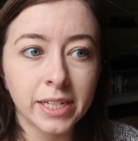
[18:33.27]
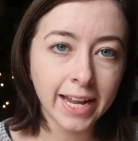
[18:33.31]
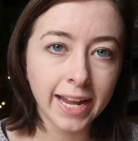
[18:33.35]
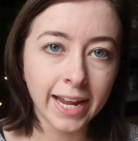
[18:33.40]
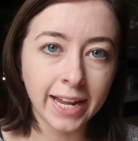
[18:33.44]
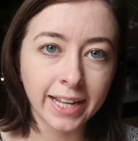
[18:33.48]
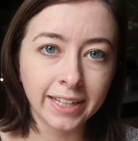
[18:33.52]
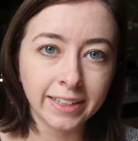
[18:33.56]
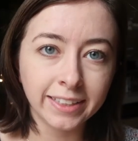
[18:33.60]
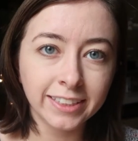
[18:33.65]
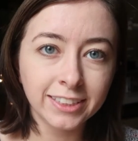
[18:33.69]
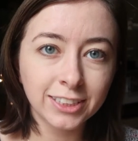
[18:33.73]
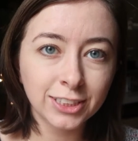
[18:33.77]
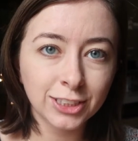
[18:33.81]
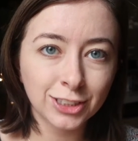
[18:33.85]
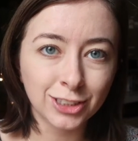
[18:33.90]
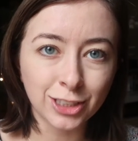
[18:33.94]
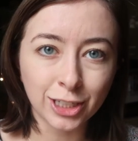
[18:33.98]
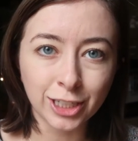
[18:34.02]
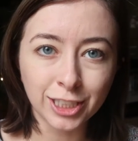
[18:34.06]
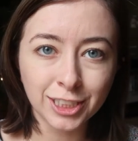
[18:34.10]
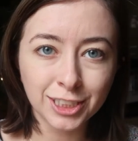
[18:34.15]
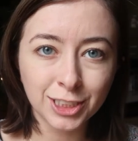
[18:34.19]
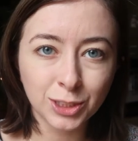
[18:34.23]
And this
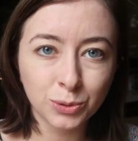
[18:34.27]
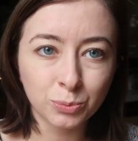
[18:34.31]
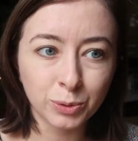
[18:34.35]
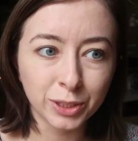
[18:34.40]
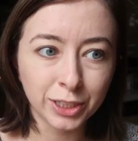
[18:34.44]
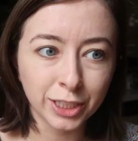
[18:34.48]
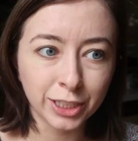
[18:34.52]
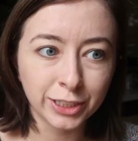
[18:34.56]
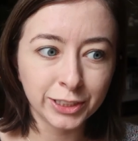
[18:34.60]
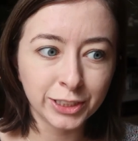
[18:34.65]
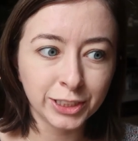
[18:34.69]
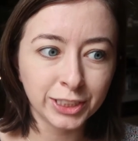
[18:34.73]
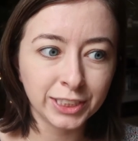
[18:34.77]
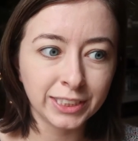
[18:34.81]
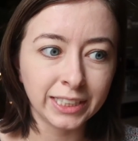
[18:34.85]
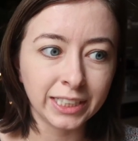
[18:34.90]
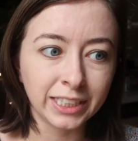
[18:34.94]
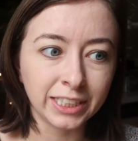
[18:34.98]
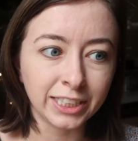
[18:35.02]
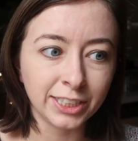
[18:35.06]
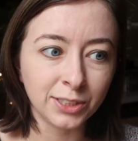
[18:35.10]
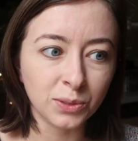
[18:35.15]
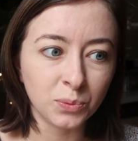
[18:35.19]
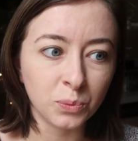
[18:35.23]
starts with
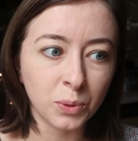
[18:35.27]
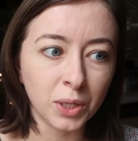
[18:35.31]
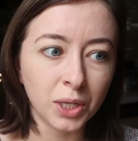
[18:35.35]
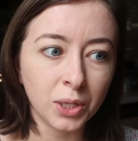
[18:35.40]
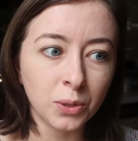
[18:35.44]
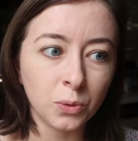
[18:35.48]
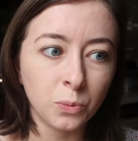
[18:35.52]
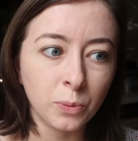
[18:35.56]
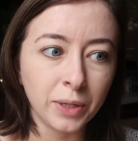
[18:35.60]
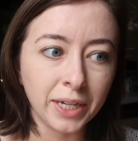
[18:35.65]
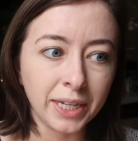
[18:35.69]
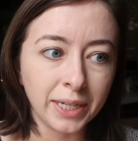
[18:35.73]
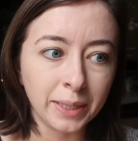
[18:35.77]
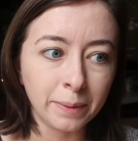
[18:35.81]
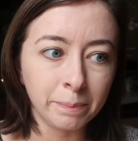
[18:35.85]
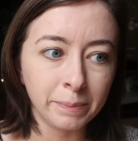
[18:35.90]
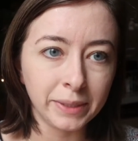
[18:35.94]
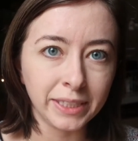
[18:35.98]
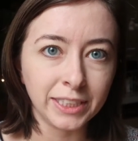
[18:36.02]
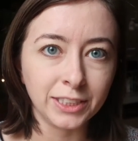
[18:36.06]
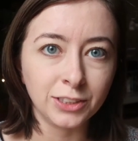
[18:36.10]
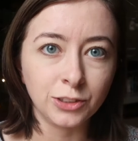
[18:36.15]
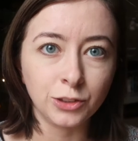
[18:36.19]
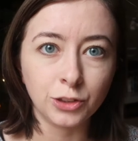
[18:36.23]
understanding what a win
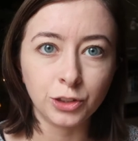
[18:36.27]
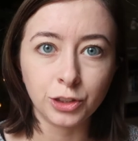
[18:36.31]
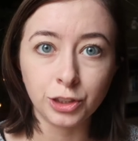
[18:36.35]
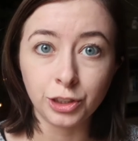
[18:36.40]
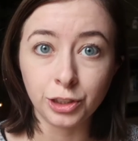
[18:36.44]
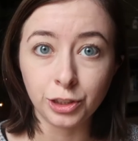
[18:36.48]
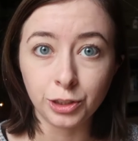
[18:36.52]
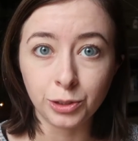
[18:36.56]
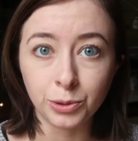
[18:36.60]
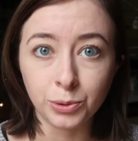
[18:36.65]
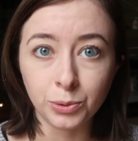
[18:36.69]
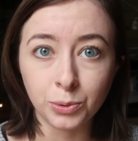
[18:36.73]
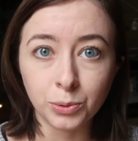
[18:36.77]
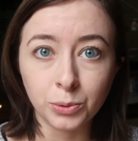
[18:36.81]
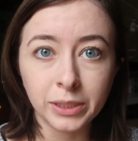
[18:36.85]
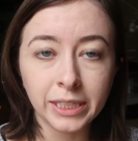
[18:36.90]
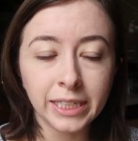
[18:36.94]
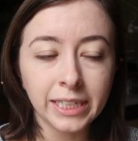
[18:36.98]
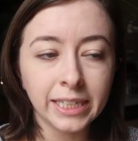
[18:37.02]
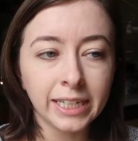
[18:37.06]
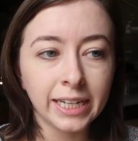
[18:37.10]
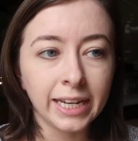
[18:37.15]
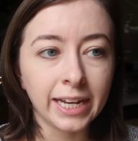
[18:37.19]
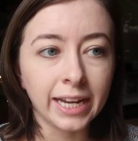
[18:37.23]
means to you
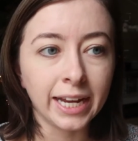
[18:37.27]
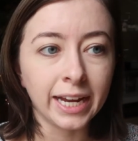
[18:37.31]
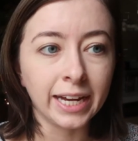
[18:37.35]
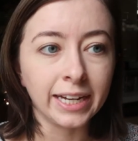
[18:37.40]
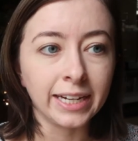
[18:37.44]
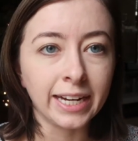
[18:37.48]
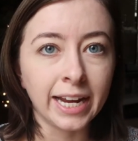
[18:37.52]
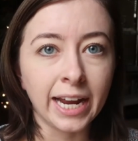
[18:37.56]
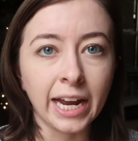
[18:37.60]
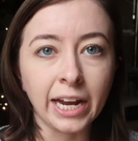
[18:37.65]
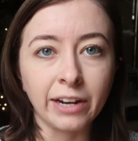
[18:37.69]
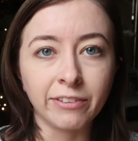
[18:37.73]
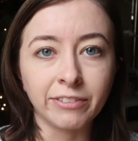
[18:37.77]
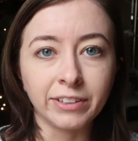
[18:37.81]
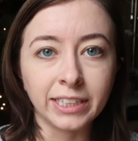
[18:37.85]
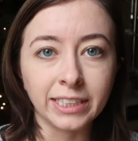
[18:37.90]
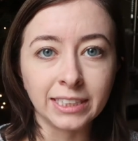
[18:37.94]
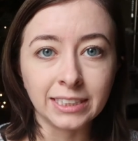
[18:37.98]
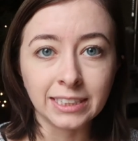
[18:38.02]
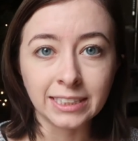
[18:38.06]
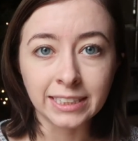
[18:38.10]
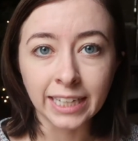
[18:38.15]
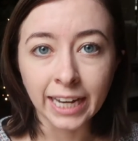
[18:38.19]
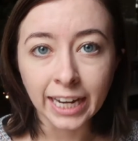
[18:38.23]
and having
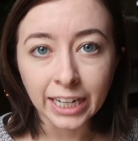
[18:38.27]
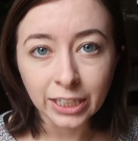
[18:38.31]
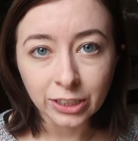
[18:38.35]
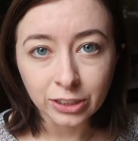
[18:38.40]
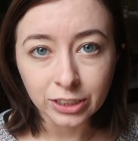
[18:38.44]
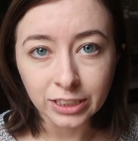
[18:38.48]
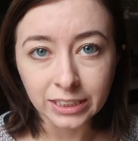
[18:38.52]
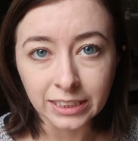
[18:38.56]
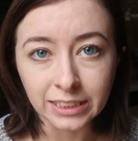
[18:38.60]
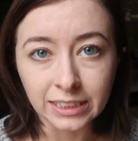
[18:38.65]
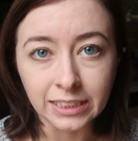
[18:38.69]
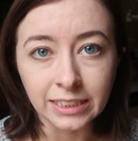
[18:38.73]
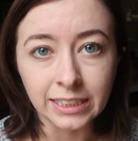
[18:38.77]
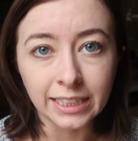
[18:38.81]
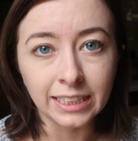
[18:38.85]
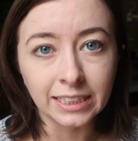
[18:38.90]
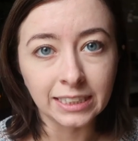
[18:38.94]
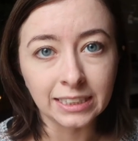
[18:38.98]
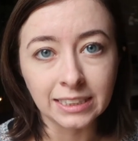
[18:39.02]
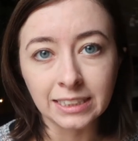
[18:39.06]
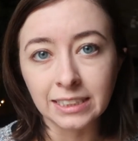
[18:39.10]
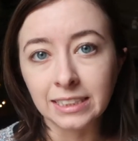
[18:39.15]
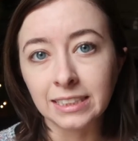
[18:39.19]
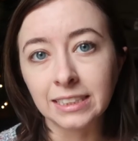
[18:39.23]
integrity
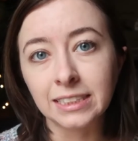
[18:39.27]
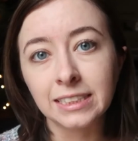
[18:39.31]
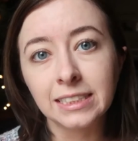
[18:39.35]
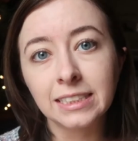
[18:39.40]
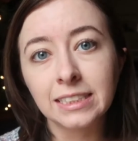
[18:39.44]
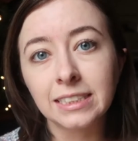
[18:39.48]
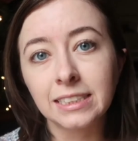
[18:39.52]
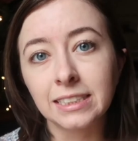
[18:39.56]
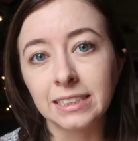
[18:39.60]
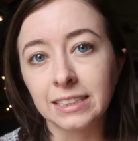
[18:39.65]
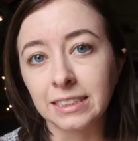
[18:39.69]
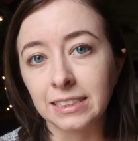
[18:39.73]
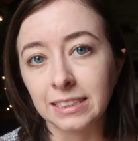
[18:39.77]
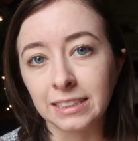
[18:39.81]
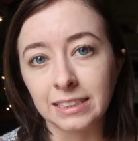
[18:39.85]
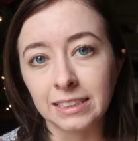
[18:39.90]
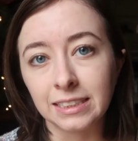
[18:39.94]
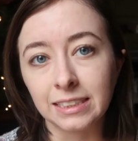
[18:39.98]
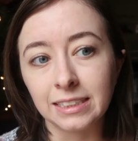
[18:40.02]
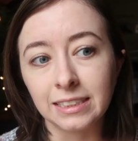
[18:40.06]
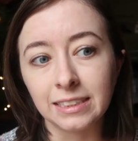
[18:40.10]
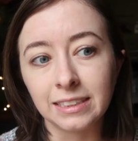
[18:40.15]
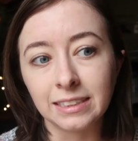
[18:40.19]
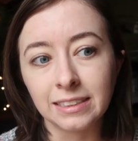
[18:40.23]
and
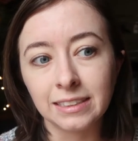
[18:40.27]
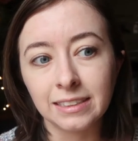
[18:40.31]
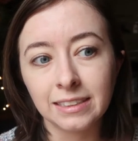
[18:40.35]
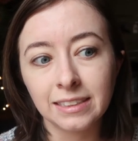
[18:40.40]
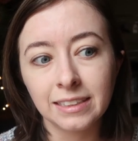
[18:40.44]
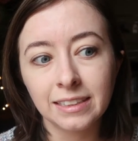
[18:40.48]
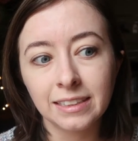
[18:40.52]
consistency